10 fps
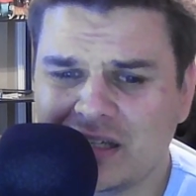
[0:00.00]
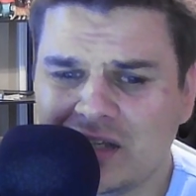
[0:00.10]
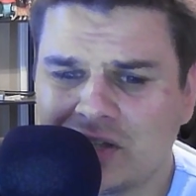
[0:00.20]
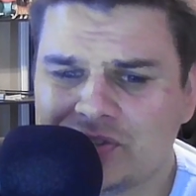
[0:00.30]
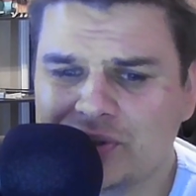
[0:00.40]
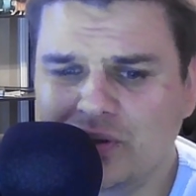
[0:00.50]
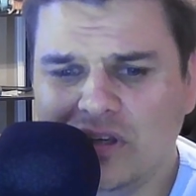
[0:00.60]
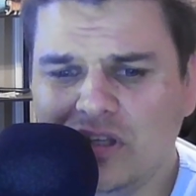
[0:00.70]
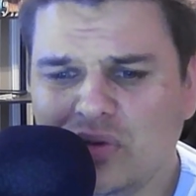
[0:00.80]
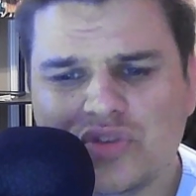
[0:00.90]
So you
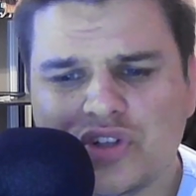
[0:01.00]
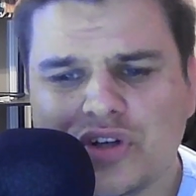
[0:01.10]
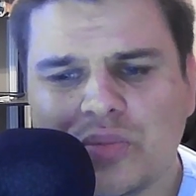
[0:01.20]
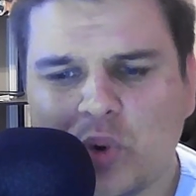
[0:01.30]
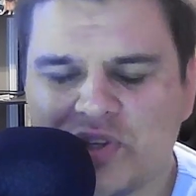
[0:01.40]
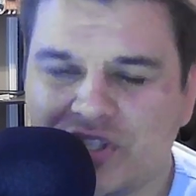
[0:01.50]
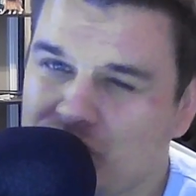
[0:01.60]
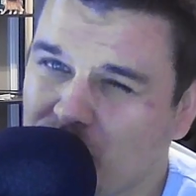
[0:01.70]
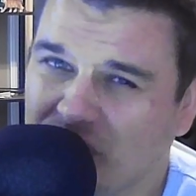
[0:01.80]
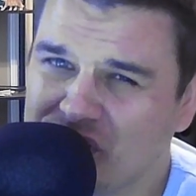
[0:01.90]
can use her more
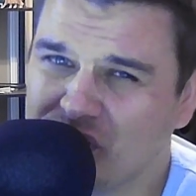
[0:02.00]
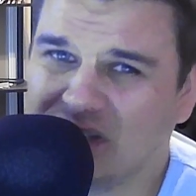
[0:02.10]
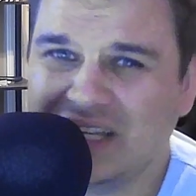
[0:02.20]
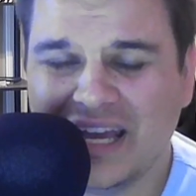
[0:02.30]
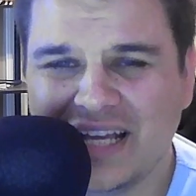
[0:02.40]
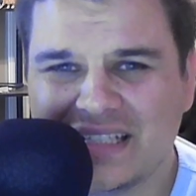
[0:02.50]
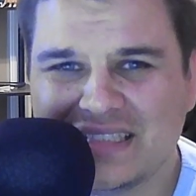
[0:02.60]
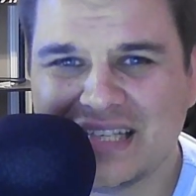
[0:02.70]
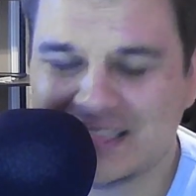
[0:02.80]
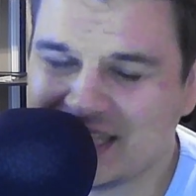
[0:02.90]
situationally as
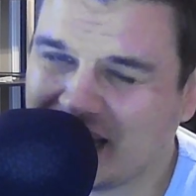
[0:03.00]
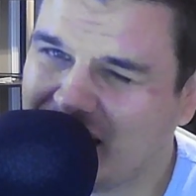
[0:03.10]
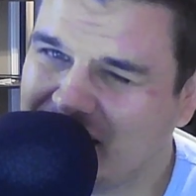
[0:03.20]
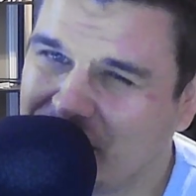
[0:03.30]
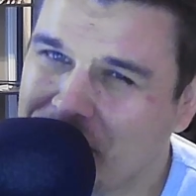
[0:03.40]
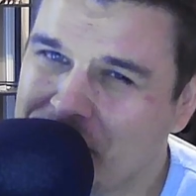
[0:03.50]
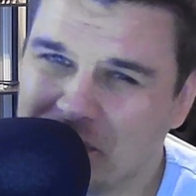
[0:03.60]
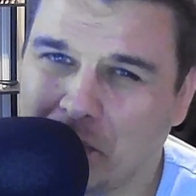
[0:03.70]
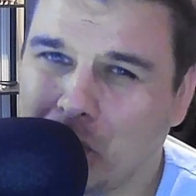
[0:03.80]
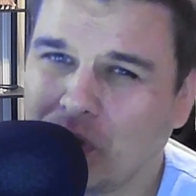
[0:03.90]
that secondary
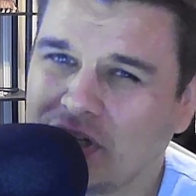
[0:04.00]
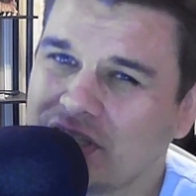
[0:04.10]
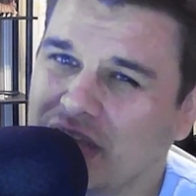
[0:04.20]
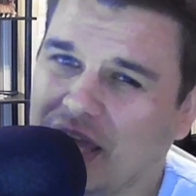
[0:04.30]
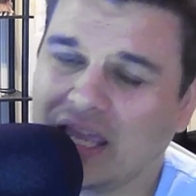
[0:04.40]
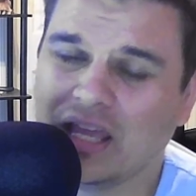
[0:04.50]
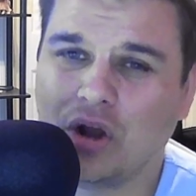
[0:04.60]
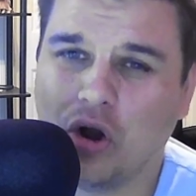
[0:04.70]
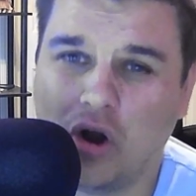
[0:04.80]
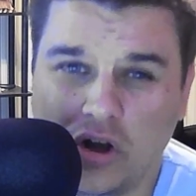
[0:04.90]
support that can
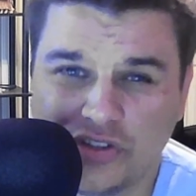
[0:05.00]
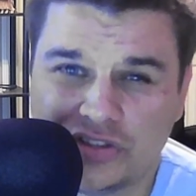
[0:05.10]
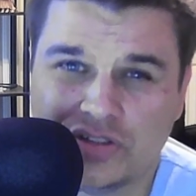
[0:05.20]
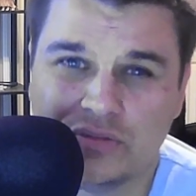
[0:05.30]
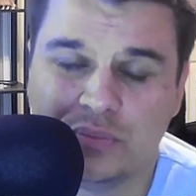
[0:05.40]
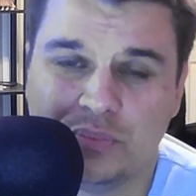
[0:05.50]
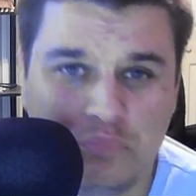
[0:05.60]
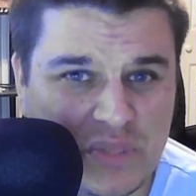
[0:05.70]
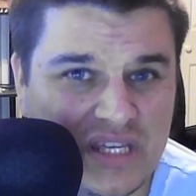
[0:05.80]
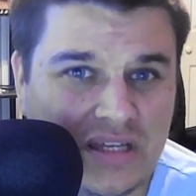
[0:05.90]
also
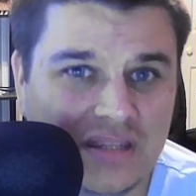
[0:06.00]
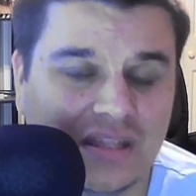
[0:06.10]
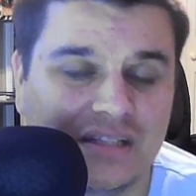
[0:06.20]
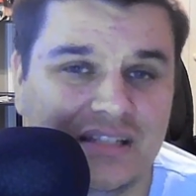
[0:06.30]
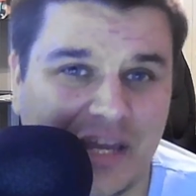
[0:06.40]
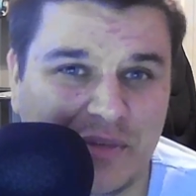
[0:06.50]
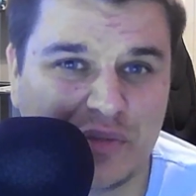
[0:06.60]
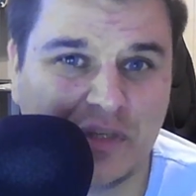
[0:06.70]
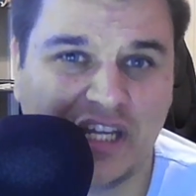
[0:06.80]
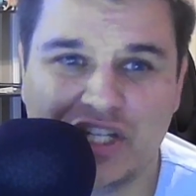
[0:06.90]
be the damage
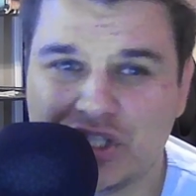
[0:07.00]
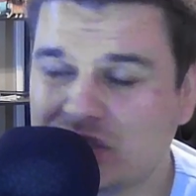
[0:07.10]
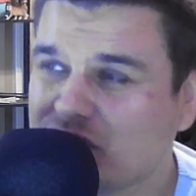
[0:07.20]
mitigation.